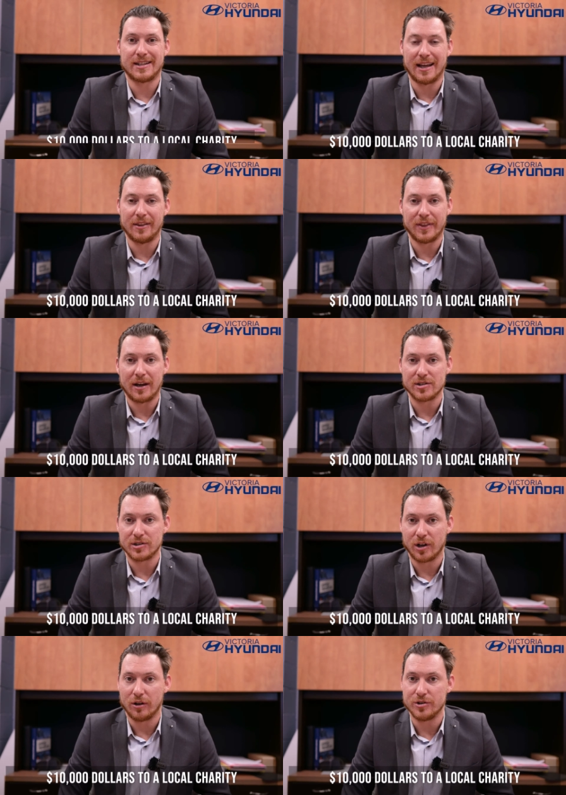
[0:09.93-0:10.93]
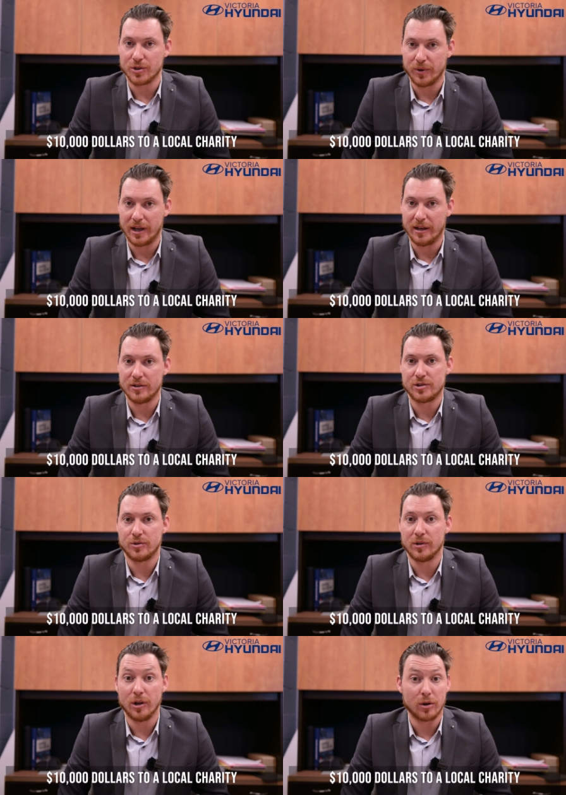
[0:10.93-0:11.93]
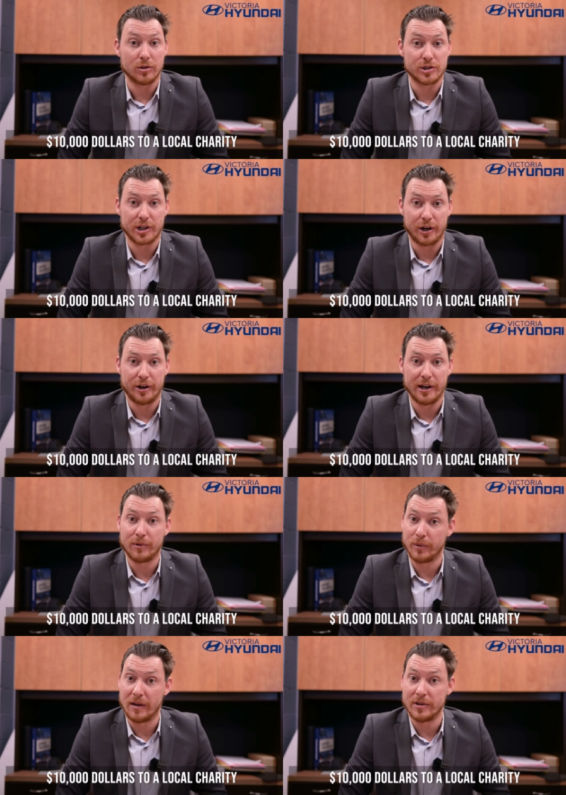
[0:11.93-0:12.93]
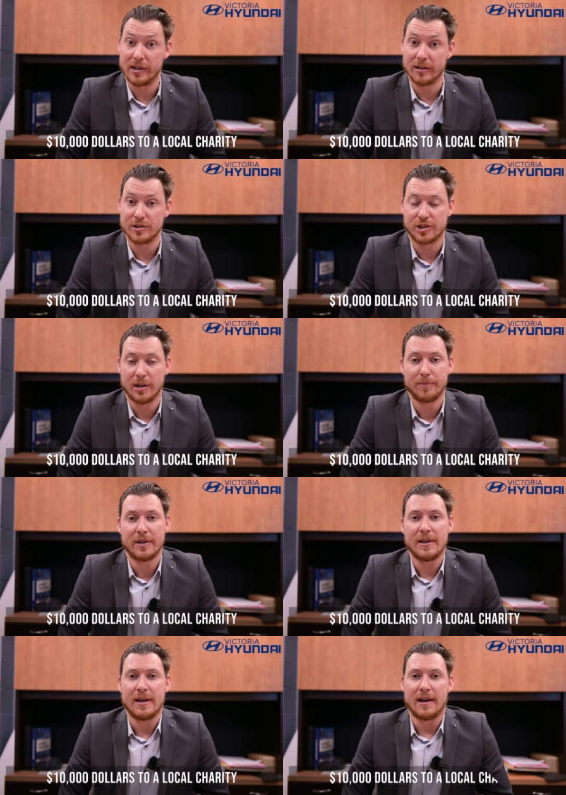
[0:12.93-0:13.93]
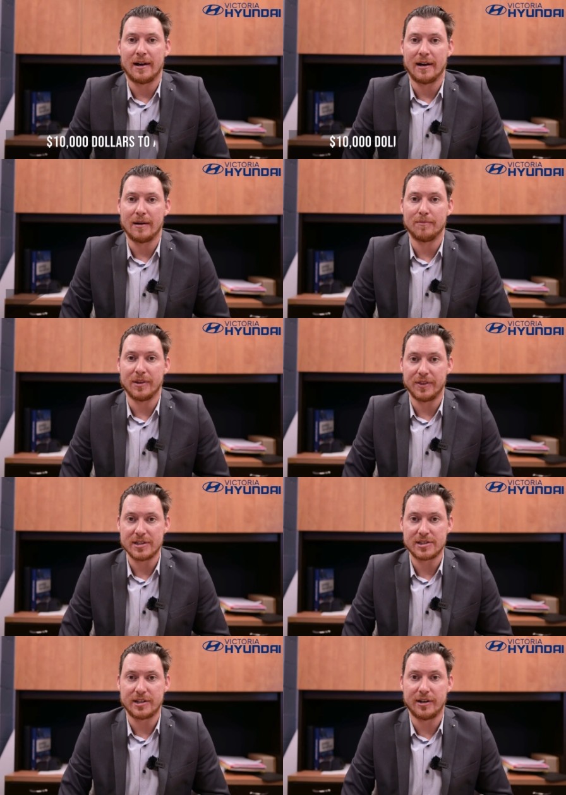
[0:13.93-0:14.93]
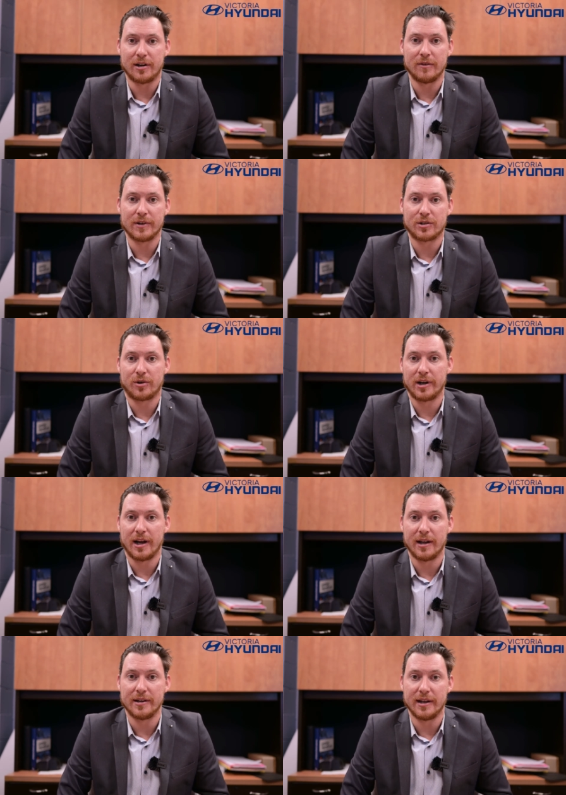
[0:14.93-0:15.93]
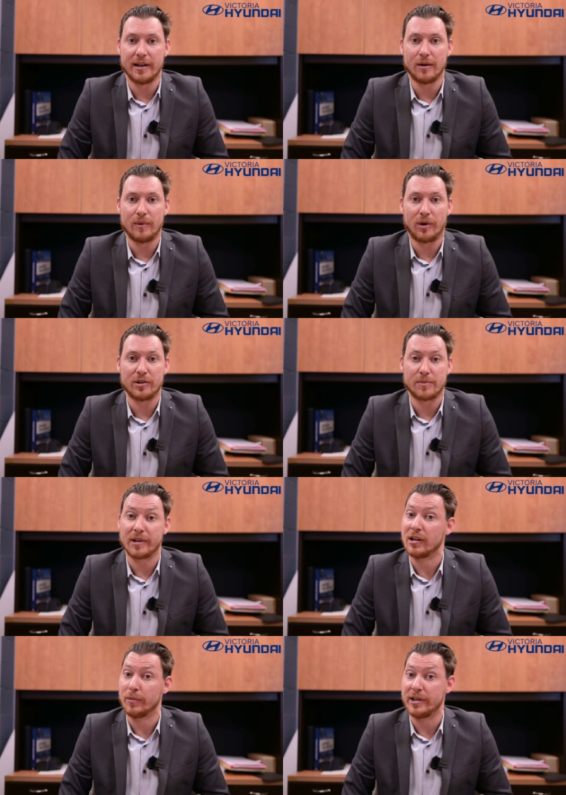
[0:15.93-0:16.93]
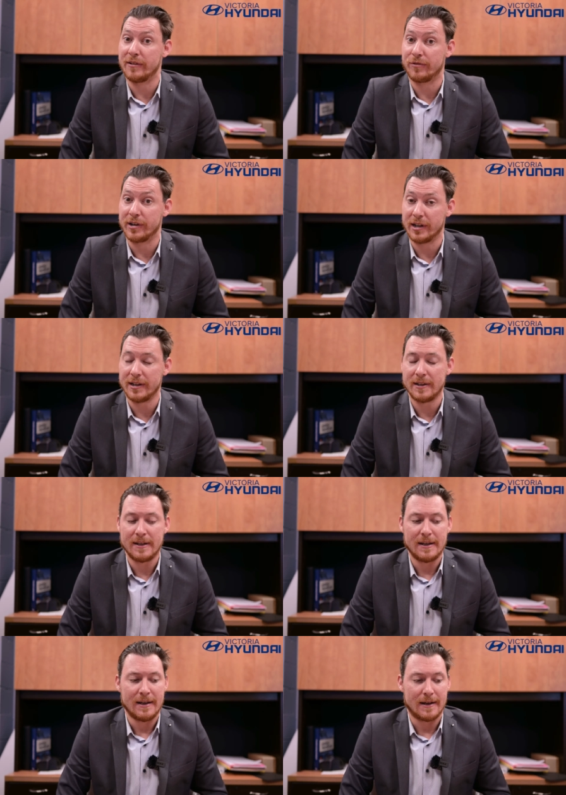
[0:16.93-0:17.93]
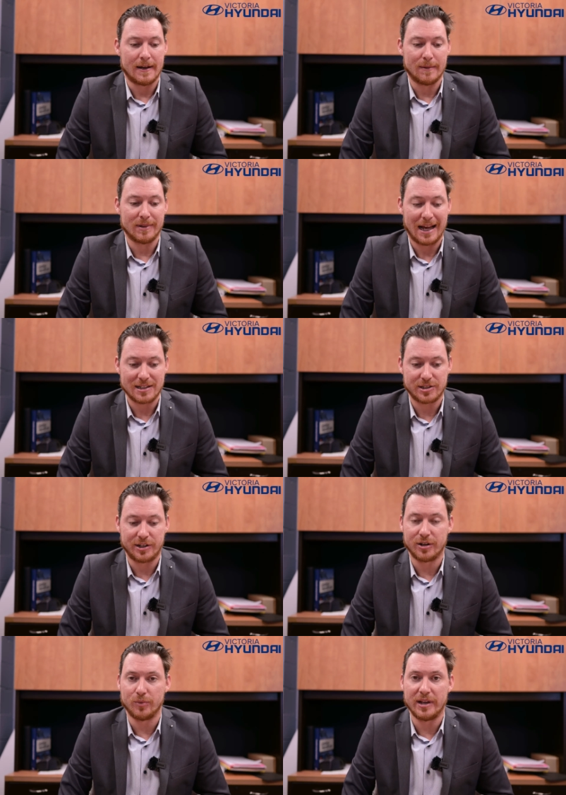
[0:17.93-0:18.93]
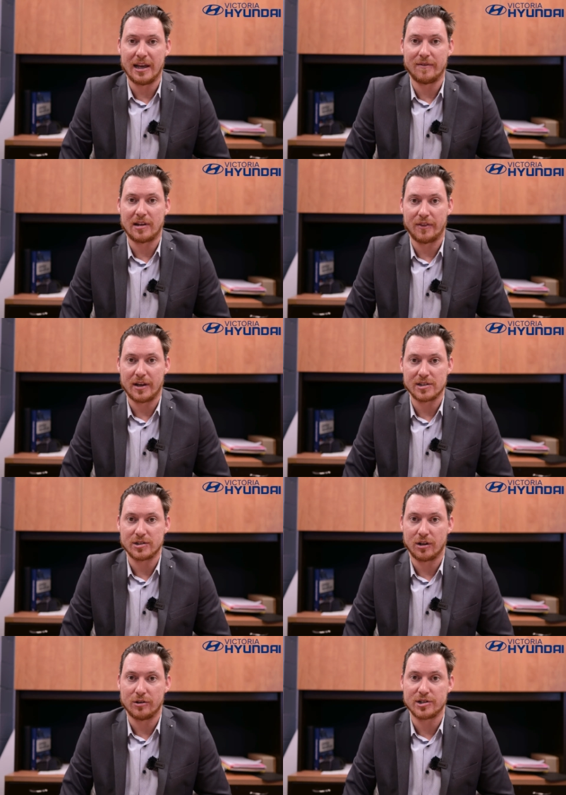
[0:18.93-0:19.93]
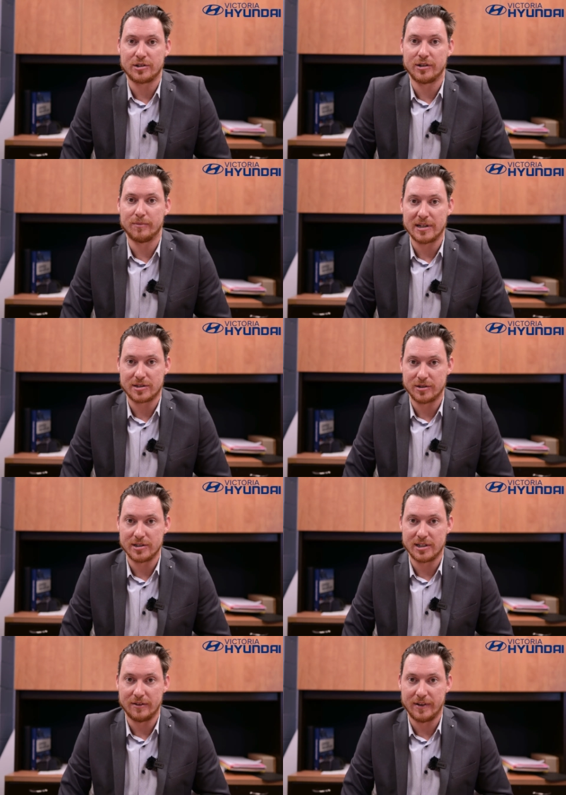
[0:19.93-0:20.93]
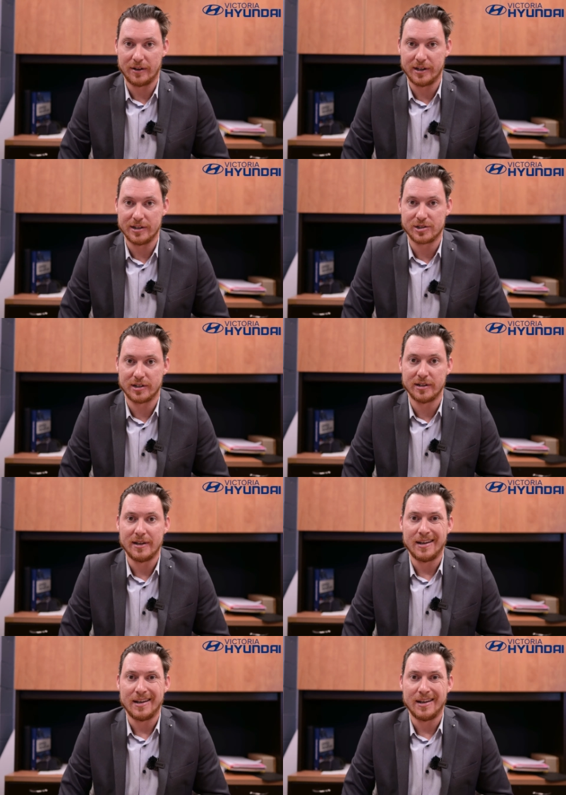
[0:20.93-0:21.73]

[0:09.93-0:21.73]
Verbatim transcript: $10,000 away to a local charity where we have a dealership. Um, but this year, Victoria Hyundai, we want to do something a little bit differently. Um, last year we gave $10,000 to the Mustard Seed Foundation,